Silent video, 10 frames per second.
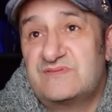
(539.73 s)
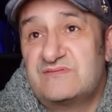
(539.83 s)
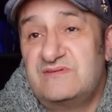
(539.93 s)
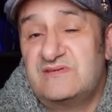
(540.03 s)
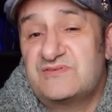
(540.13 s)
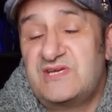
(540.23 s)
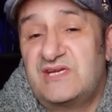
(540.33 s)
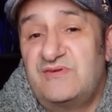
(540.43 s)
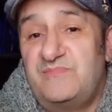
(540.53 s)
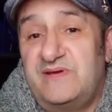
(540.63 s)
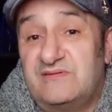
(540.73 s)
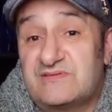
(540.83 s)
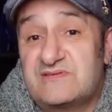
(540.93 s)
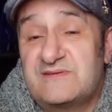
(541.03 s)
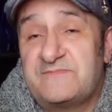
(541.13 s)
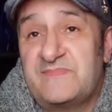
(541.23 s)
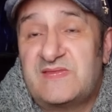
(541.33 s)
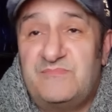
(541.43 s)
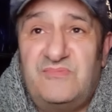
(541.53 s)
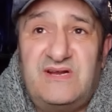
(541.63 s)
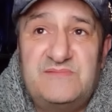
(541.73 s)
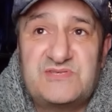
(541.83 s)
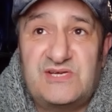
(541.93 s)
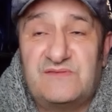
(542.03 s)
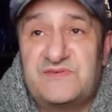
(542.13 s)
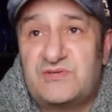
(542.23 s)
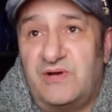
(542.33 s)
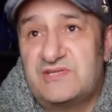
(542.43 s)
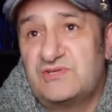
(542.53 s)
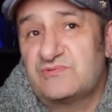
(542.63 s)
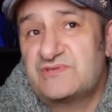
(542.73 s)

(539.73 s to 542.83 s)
you know, secondary belts. Morrell himself is quite tall,